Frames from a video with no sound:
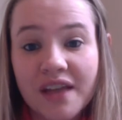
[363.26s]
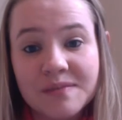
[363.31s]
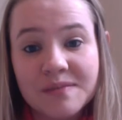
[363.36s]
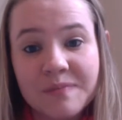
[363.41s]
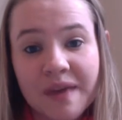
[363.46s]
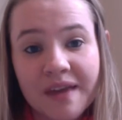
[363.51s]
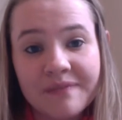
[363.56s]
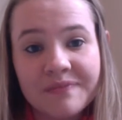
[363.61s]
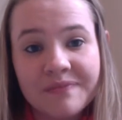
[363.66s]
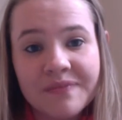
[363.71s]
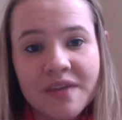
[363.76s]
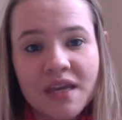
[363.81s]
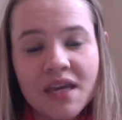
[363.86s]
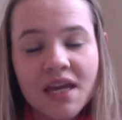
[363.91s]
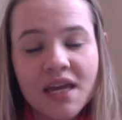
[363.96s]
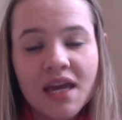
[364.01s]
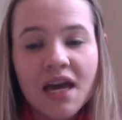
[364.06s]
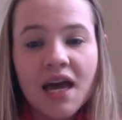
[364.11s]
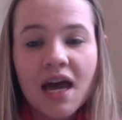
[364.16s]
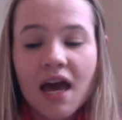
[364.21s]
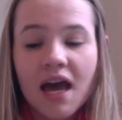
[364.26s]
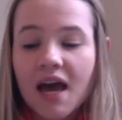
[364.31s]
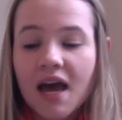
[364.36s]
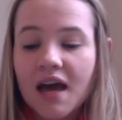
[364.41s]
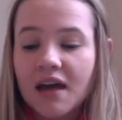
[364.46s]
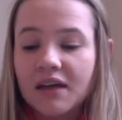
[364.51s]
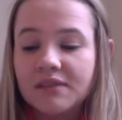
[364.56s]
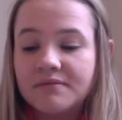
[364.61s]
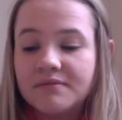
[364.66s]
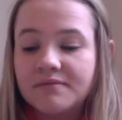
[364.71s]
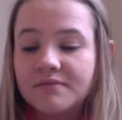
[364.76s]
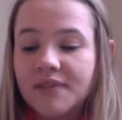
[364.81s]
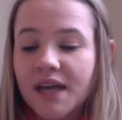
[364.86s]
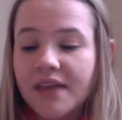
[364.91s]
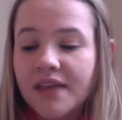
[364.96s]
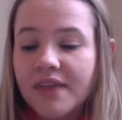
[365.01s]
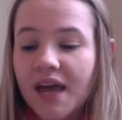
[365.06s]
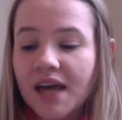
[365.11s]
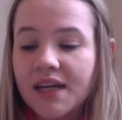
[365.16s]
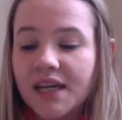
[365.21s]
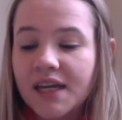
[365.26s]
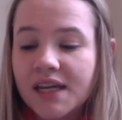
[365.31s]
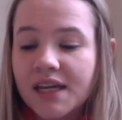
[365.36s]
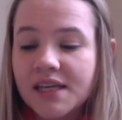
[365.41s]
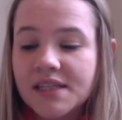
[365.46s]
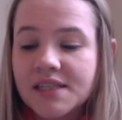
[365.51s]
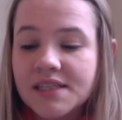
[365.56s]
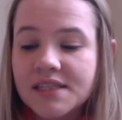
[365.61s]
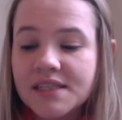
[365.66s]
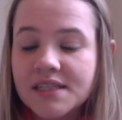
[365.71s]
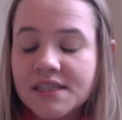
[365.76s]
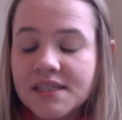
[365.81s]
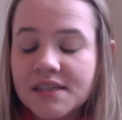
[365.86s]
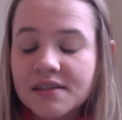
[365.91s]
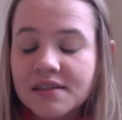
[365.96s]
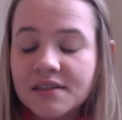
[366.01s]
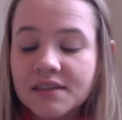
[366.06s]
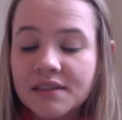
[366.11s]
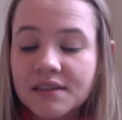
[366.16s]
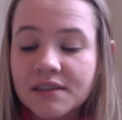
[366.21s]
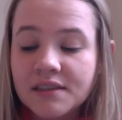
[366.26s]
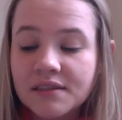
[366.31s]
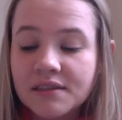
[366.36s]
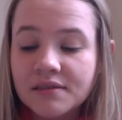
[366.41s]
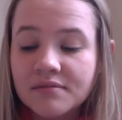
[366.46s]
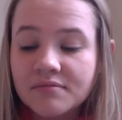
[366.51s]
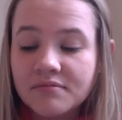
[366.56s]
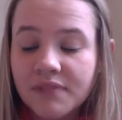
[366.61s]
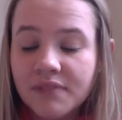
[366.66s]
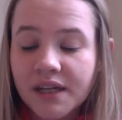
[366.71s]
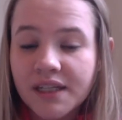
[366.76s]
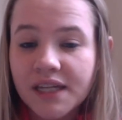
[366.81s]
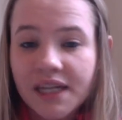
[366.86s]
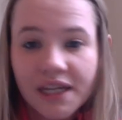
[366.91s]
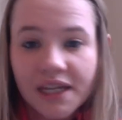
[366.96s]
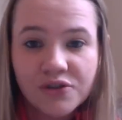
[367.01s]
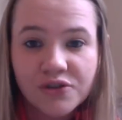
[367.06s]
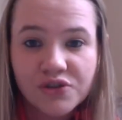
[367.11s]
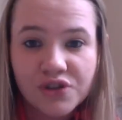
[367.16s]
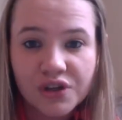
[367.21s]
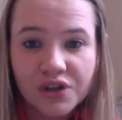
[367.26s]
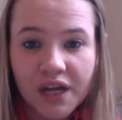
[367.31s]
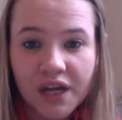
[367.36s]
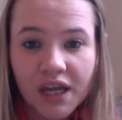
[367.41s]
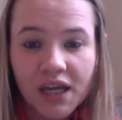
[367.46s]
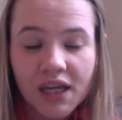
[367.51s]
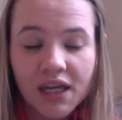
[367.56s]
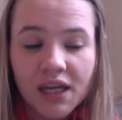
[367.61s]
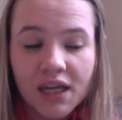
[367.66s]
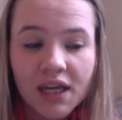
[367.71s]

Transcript: me, and that is my knitting journey.